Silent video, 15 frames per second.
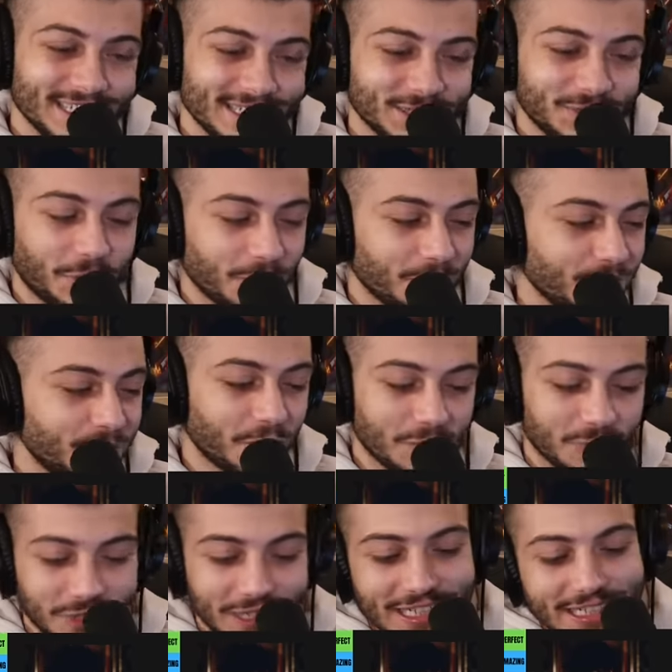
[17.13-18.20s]
21,
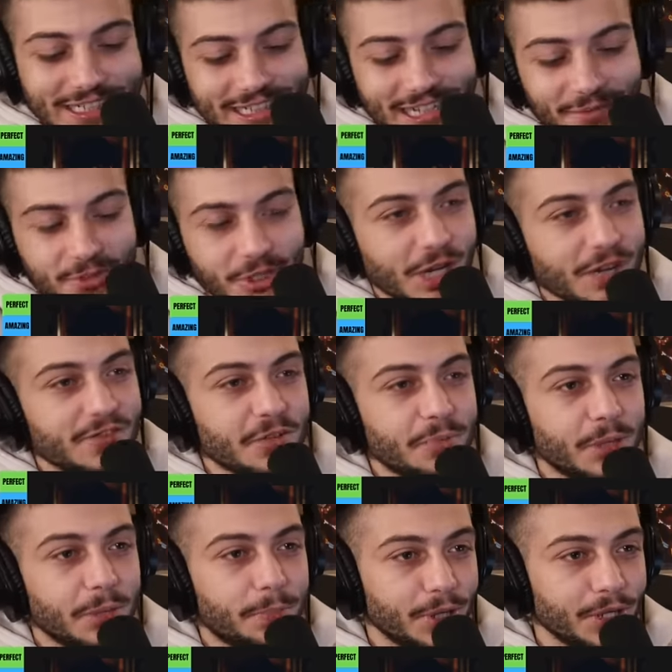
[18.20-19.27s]
21. Um, you could have even
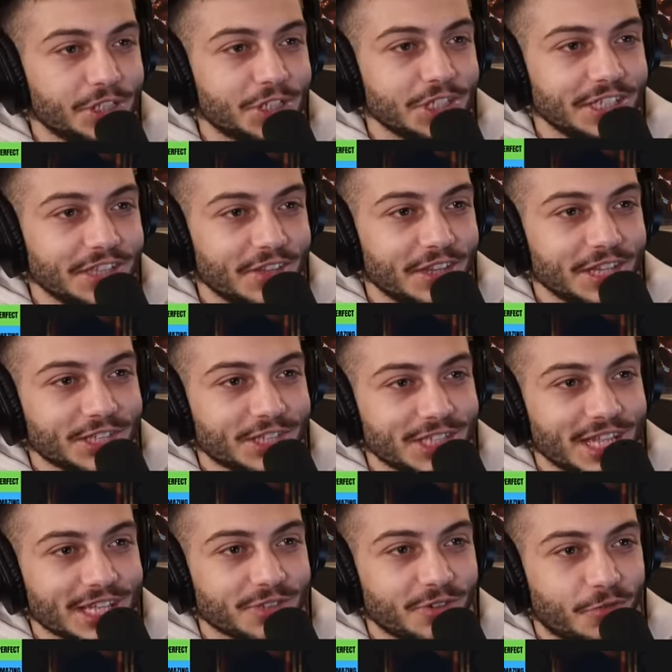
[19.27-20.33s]
put pussy in this because
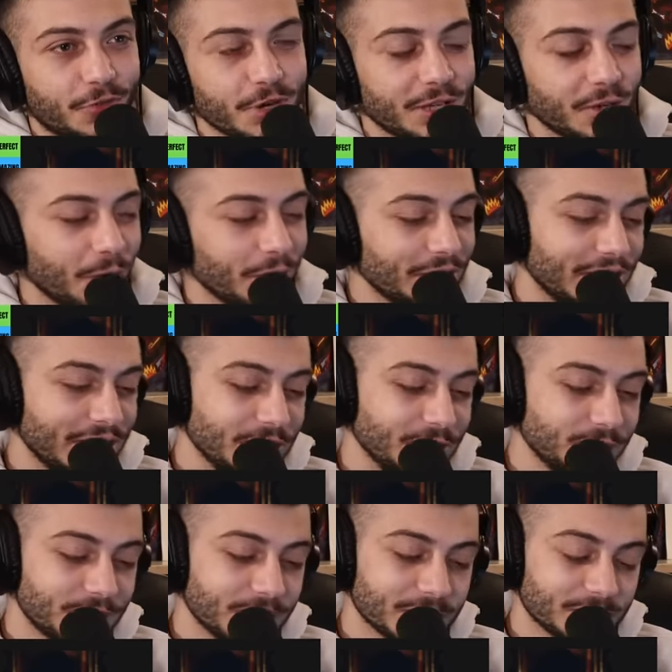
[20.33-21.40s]
that's a freaking one that he
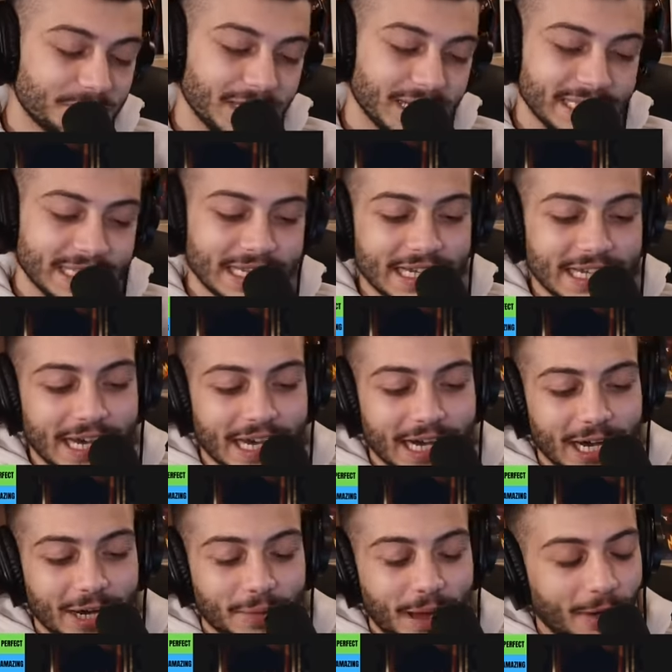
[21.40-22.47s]
uses, but
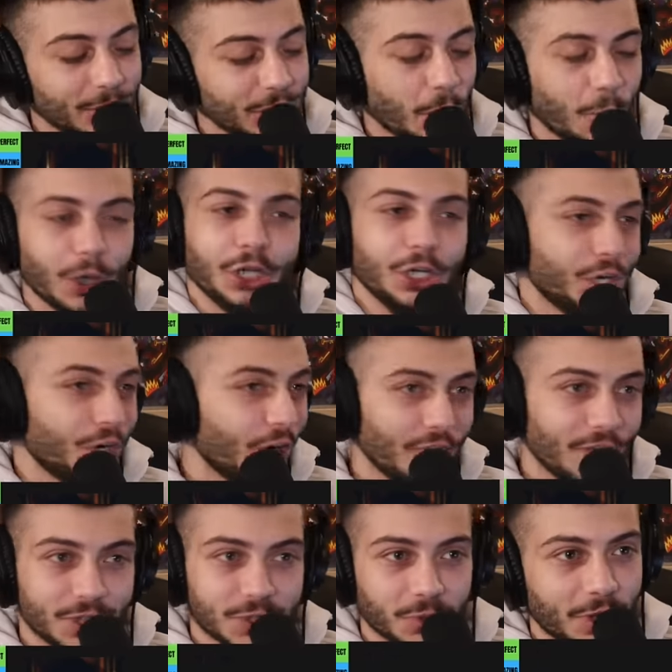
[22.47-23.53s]
um, I would go with good on
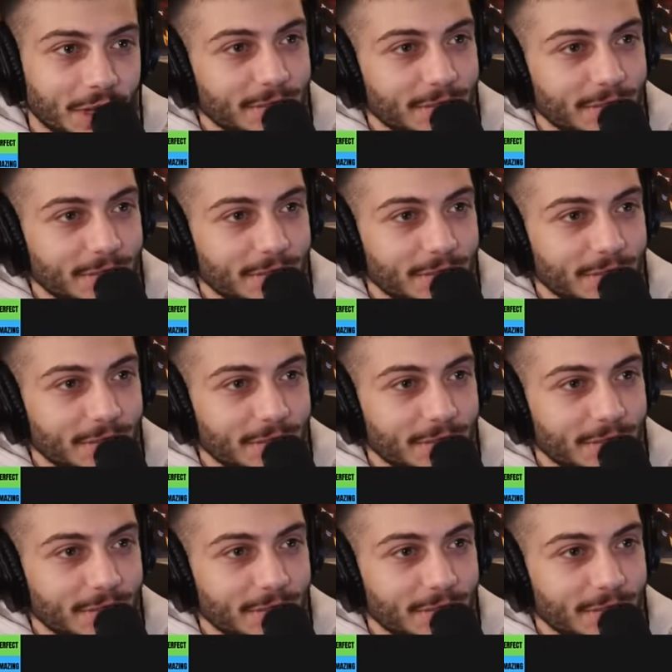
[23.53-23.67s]
this one.